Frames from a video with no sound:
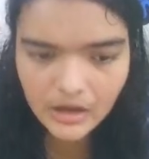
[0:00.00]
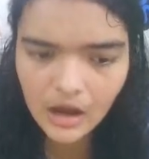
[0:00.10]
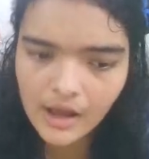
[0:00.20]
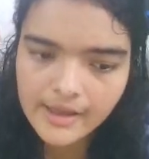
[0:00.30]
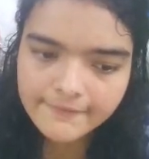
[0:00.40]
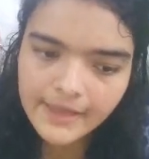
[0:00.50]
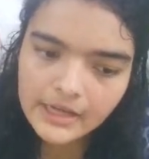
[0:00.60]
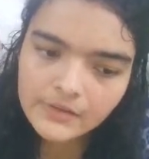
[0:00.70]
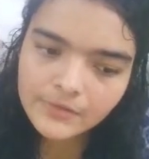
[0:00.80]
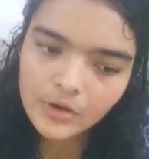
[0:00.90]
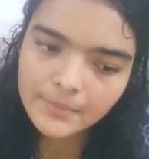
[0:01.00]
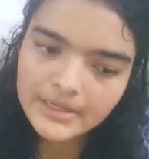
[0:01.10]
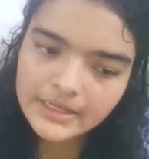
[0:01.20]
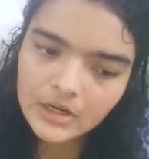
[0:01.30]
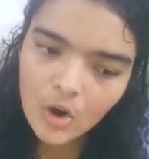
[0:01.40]
if any of you are
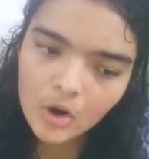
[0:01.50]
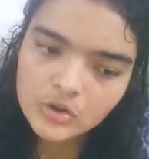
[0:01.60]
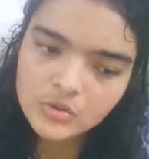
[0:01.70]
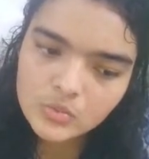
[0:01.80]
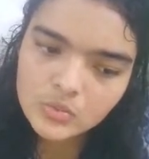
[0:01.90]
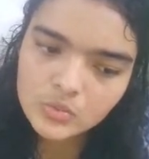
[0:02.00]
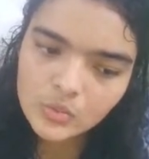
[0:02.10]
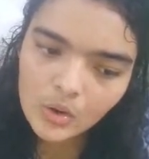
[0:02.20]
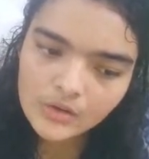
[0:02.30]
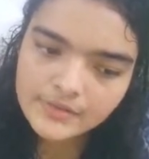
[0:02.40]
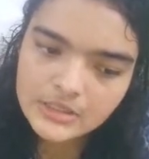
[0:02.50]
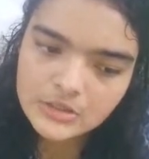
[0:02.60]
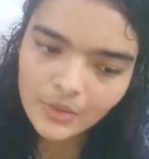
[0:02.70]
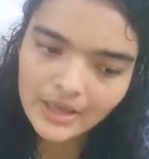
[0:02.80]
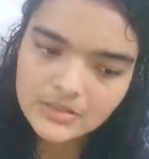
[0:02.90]
building along to all of these
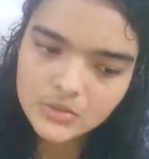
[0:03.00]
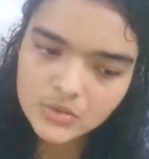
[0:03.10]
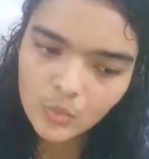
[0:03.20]
UIs,